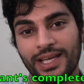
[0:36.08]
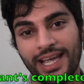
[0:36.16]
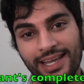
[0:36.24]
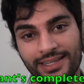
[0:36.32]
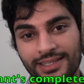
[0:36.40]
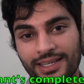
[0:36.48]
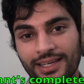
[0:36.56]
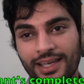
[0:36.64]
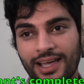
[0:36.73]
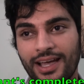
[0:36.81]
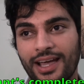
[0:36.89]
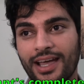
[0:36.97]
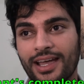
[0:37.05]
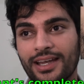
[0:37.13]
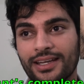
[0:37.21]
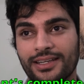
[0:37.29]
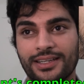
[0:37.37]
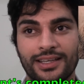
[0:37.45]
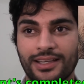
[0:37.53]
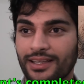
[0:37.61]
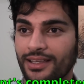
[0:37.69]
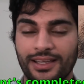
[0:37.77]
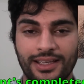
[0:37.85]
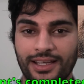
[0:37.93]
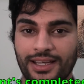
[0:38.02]
the end,
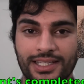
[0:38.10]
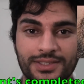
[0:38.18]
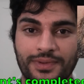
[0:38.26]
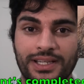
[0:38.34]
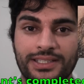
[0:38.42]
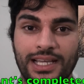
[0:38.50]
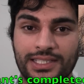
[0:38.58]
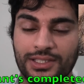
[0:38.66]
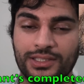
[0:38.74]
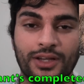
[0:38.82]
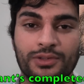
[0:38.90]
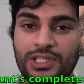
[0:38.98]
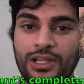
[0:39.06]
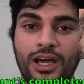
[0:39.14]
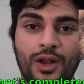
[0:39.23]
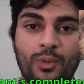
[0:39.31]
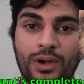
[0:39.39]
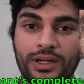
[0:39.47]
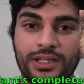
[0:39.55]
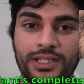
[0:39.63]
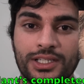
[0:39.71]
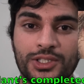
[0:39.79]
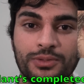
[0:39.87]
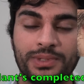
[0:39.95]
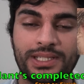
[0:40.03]
and it's fantastic. There was a lot of work
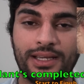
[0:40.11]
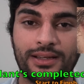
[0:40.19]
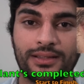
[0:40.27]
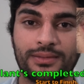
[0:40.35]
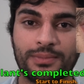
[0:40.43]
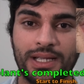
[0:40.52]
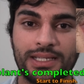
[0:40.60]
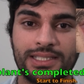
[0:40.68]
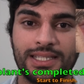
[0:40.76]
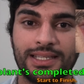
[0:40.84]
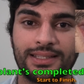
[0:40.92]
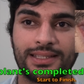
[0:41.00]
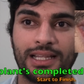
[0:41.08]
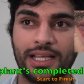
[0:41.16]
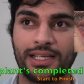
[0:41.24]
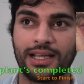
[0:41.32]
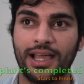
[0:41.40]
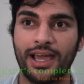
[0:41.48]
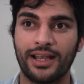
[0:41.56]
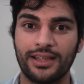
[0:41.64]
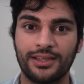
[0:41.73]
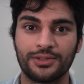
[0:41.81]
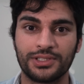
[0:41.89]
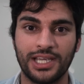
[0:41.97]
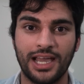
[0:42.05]
needed to be done on my teeth. Like, I had a
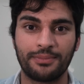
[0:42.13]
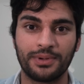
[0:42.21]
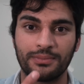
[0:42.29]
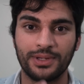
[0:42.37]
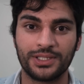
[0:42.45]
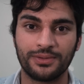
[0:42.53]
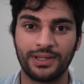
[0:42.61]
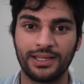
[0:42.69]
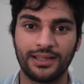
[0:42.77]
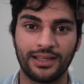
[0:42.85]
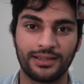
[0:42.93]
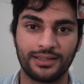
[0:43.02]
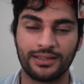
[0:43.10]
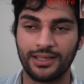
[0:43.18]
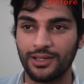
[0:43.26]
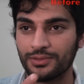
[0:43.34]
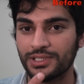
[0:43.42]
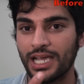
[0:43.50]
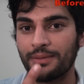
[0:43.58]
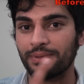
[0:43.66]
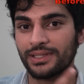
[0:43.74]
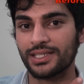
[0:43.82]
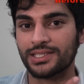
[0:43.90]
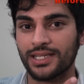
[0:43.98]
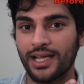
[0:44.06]
huge gap in between and a huge gap in
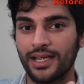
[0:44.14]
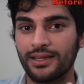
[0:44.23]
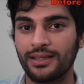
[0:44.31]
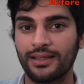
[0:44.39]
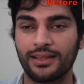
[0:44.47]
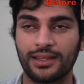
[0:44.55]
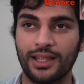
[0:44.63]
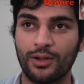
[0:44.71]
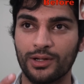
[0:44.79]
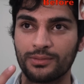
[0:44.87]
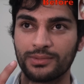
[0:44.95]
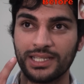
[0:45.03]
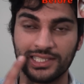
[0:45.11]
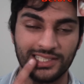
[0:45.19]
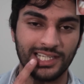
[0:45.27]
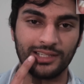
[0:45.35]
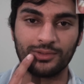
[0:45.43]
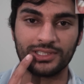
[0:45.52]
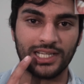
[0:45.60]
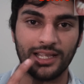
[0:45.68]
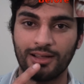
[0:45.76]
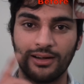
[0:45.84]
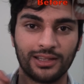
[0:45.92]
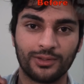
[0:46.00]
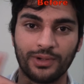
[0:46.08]
this side. This teeth was
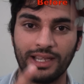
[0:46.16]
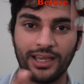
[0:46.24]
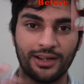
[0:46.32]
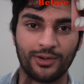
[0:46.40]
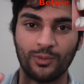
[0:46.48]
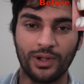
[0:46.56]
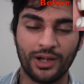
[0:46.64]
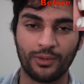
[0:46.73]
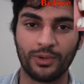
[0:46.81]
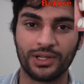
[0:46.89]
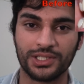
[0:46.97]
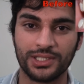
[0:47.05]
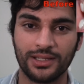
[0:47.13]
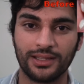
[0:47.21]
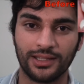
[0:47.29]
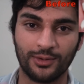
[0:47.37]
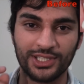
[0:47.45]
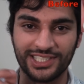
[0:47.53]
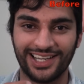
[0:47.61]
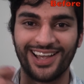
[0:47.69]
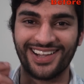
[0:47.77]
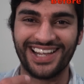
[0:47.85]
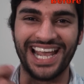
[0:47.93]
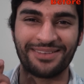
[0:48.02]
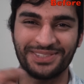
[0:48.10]
like all the way, I don't know where it was. There was a
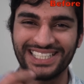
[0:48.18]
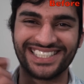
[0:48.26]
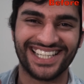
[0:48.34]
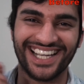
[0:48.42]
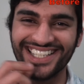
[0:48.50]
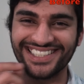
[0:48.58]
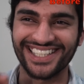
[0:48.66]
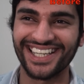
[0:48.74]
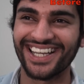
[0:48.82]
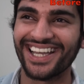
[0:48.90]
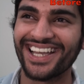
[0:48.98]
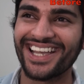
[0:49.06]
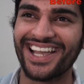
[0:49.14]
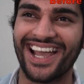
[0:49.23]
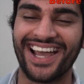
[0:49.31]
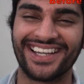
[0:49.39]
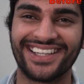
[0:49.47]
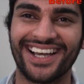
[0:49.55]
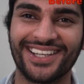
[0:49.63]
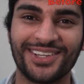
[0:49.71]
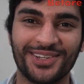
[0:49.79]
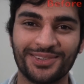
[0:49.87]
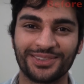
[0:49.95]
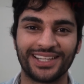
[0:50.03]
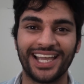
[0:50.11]
lot of gaps in sides. And you
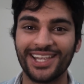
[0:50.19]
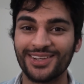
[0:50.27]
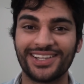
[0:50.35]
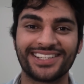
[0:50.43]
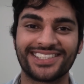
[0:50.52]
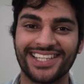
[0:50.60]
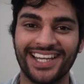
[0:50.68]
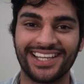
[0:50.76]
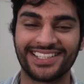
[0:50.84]
know, like you can see,